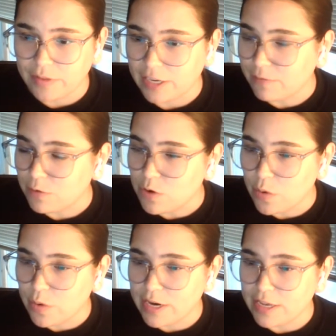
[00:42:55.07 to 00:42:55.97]
Like if you
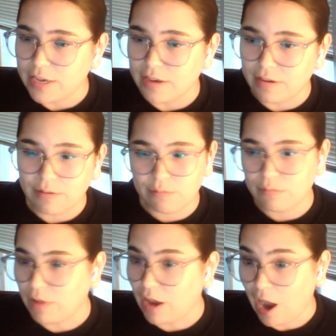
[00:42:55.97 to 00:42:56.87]
know
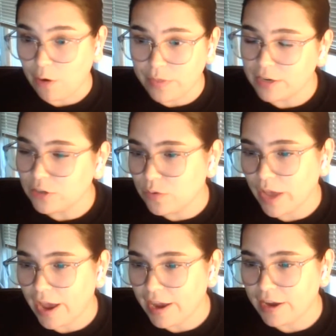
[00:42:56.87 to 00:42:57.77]
how they do
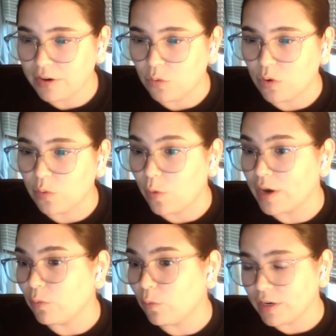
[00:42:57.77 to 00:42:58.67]
that, or
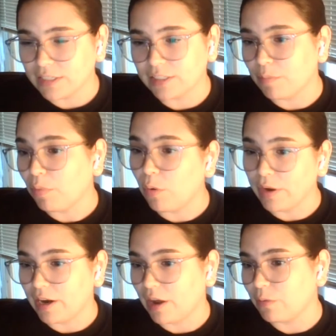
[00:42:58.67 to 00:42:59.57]
what is the
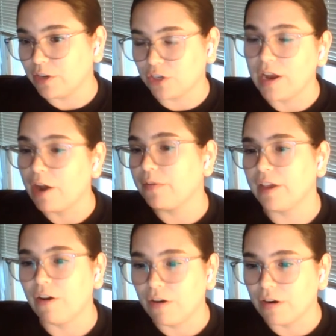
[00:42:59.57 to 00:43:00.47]
point at which now
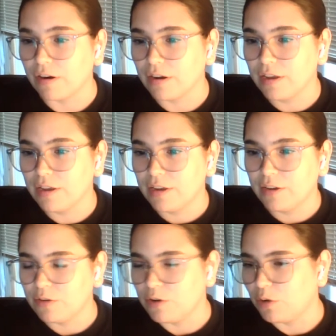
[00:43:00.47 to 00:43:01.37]
they are
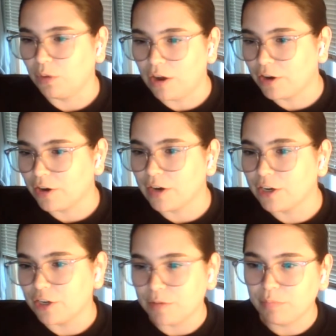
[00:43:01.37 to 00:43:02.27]
no longer a
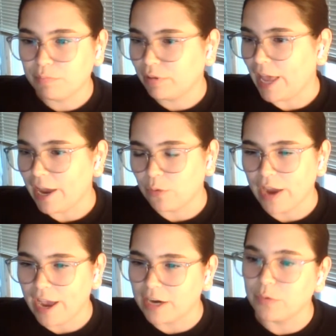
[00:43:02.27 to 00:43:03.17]
good plant or
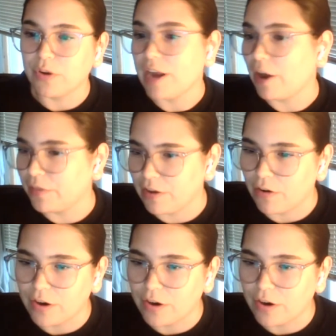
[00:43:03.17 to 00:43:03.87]
animal and now they